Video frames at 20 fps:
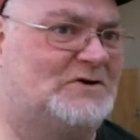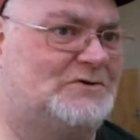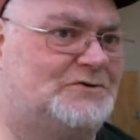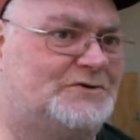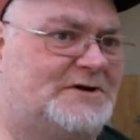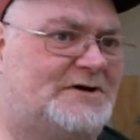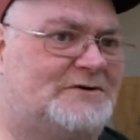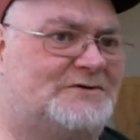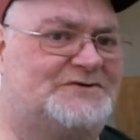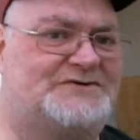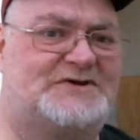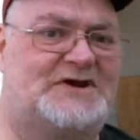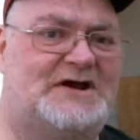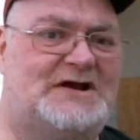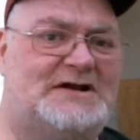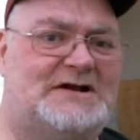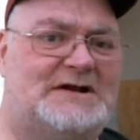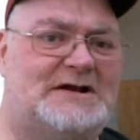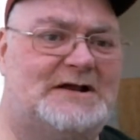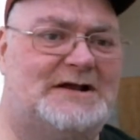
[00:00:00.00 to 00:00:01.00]
who knows.
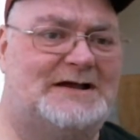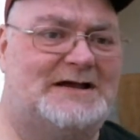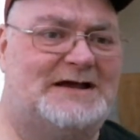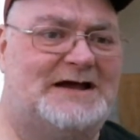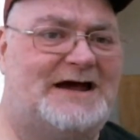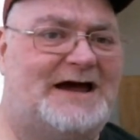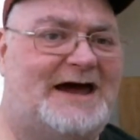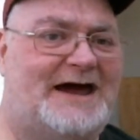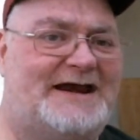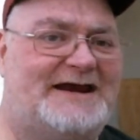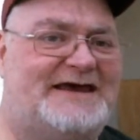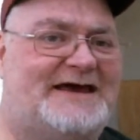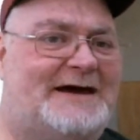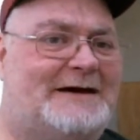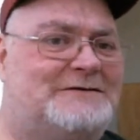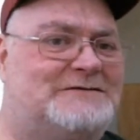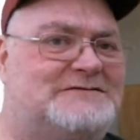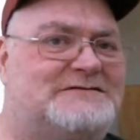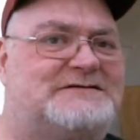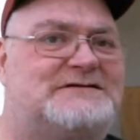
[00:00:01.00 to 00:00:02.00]

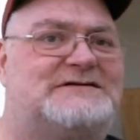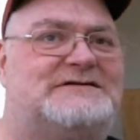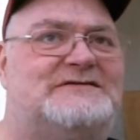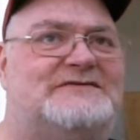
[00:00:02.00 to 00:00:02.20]
Anyhow,